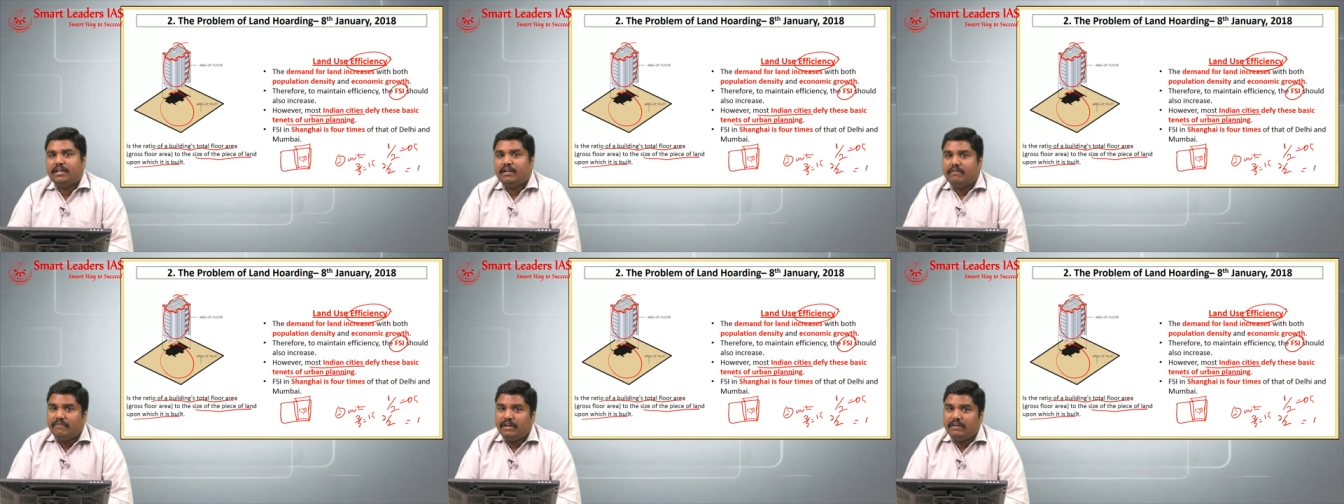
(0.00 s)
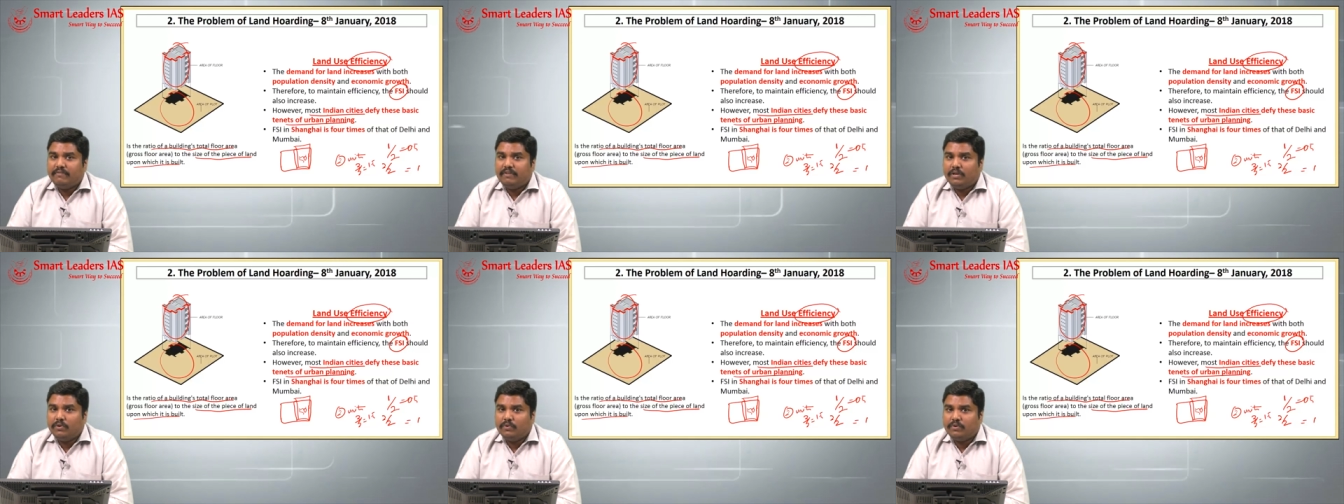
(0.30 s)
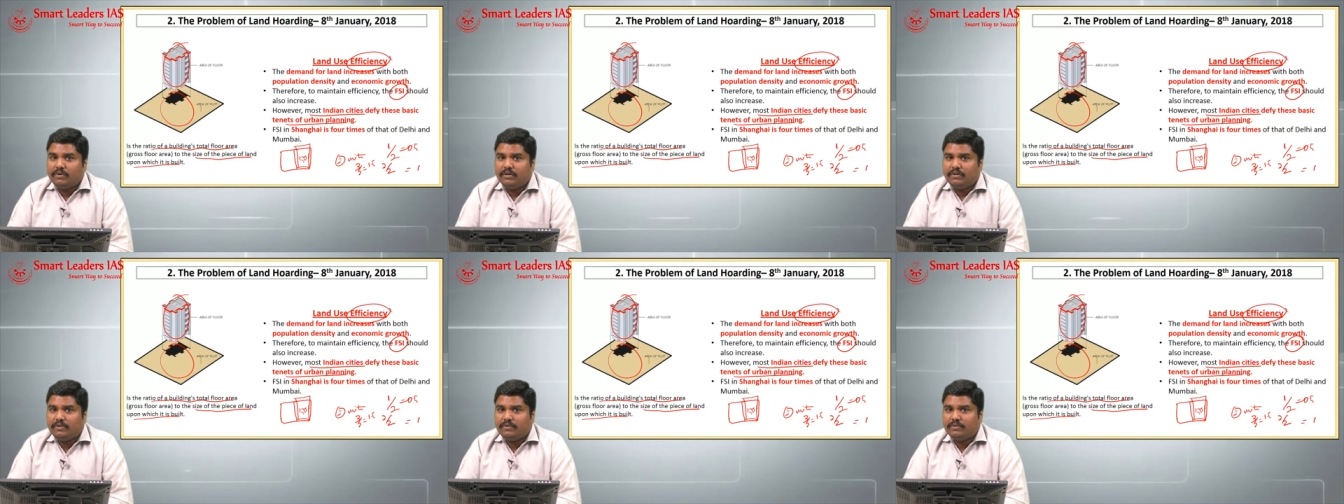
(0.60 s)
When we
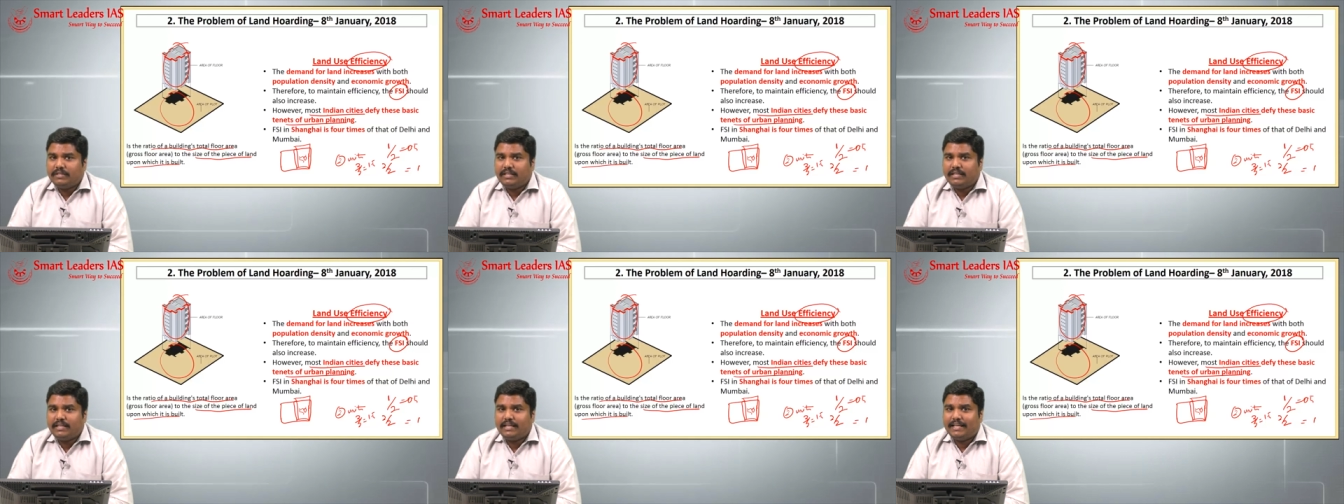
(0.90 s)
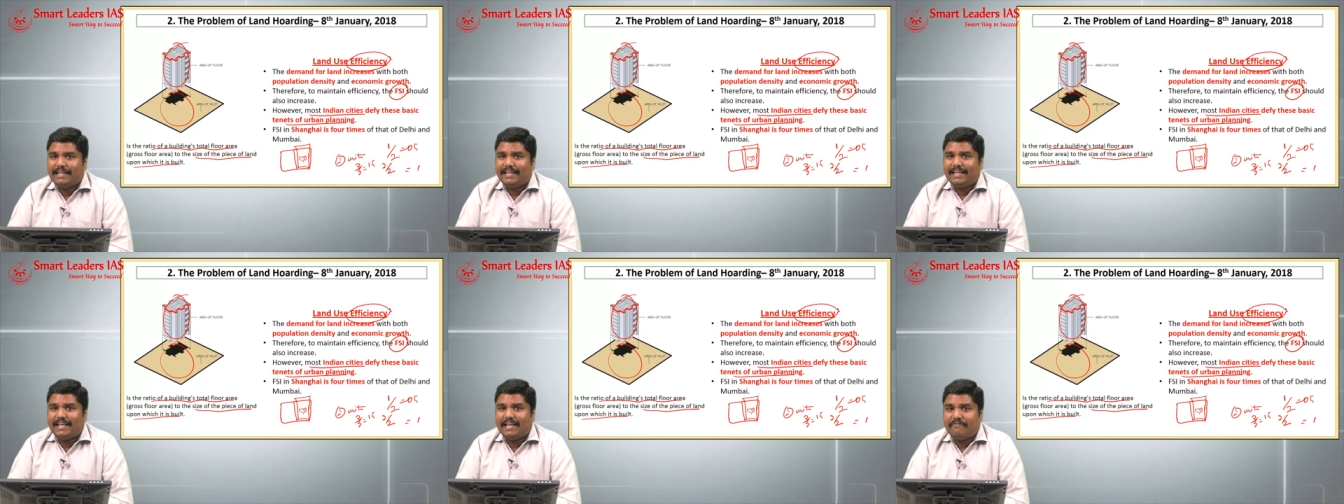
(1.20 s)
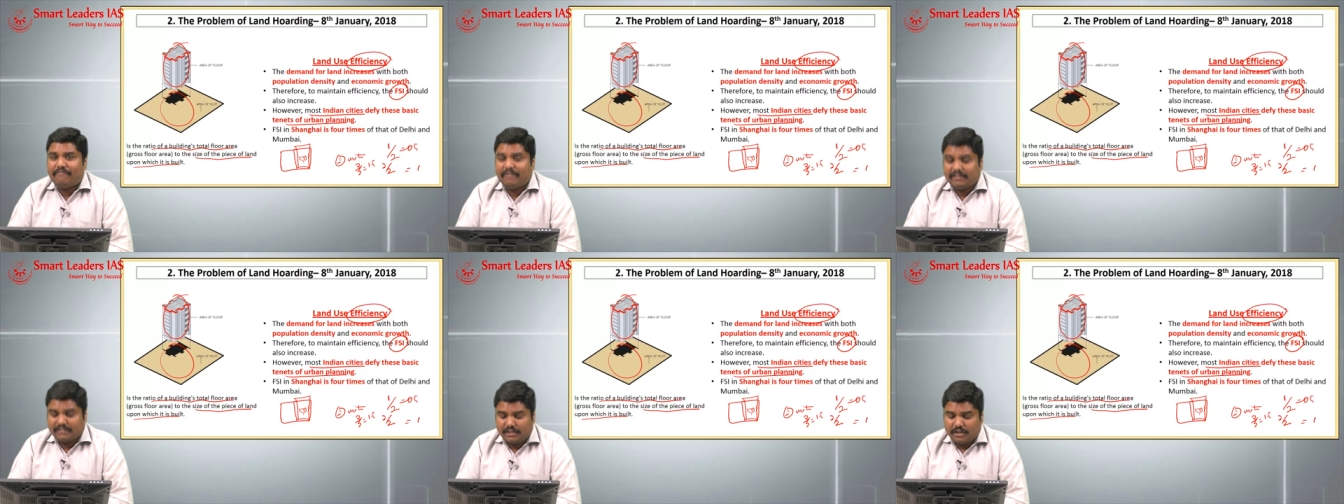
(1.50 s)
look into the
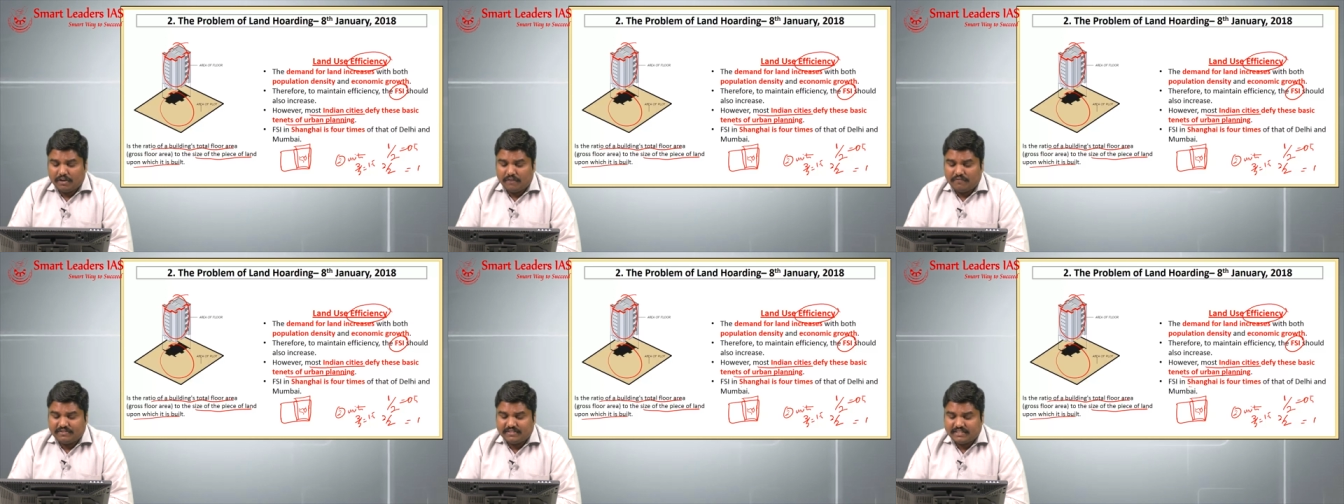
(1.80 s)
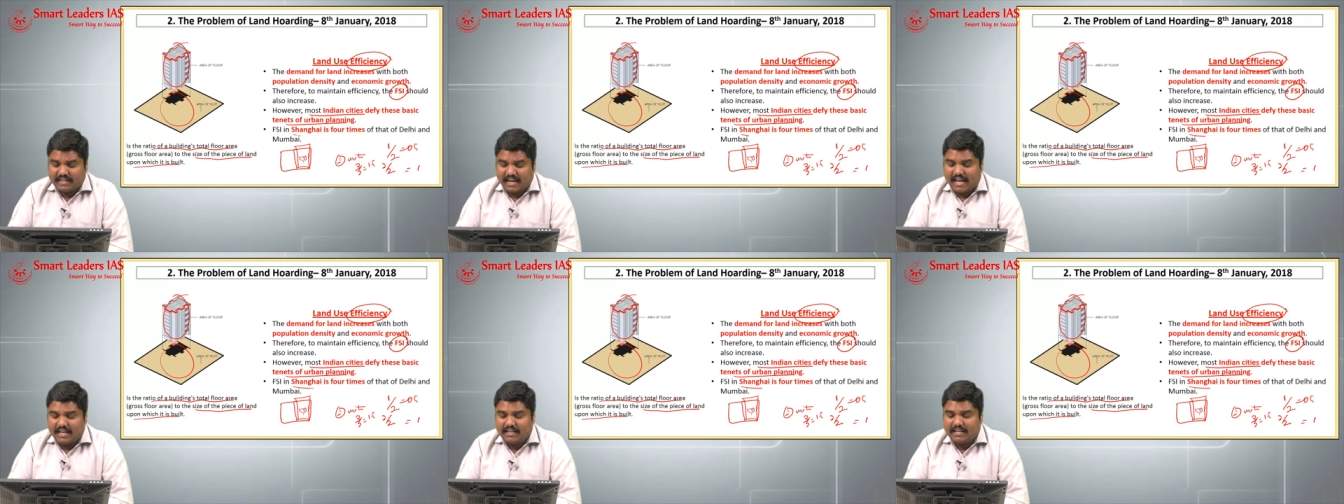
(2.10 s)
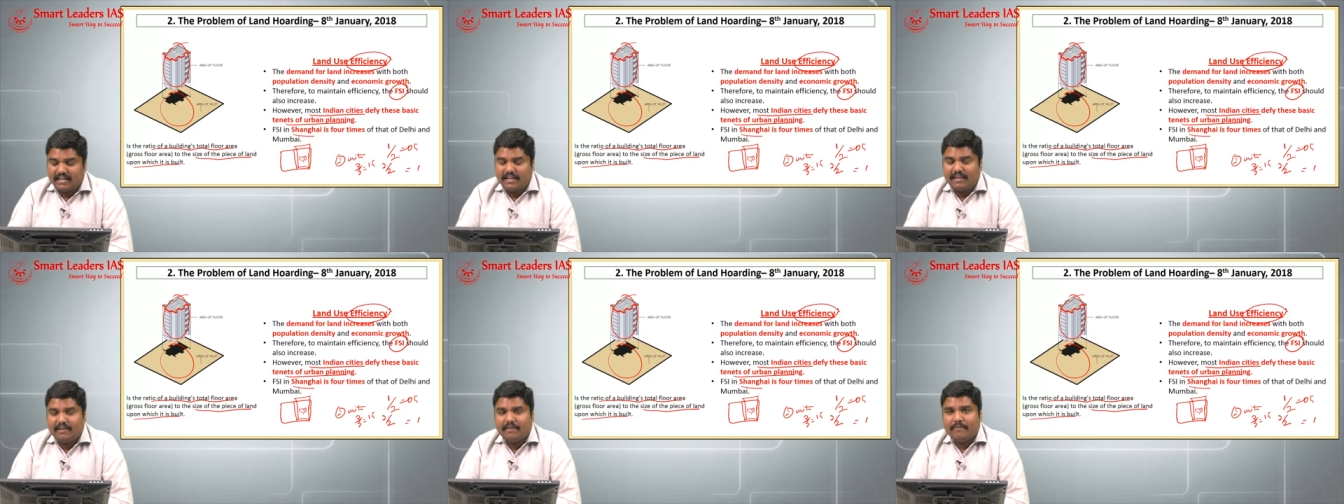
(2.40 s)
FSI of
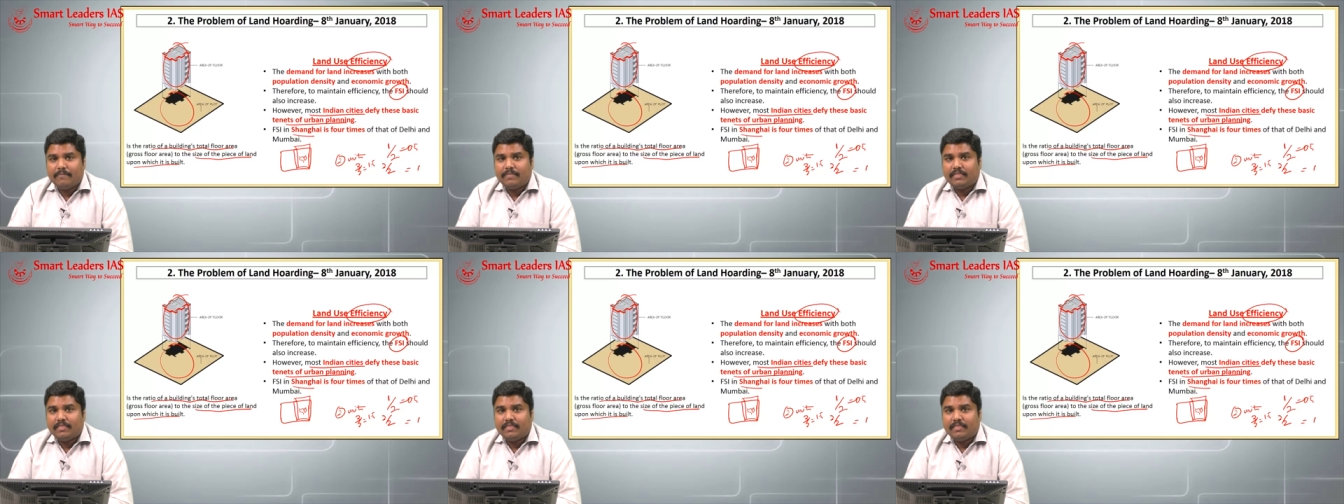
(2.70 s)
Shanghai,